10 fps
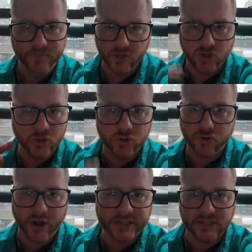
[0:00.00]
The two
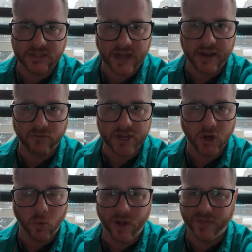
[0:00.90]
strikes to
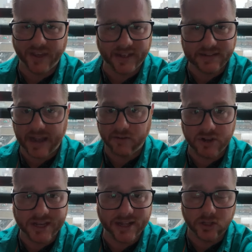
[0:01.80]
Tyreek are one thing. And
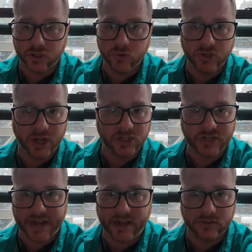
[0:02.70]
Tyreek Hill, two
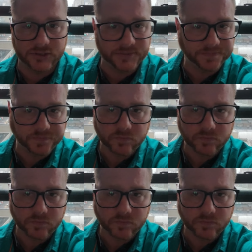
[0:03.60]
touchdowns,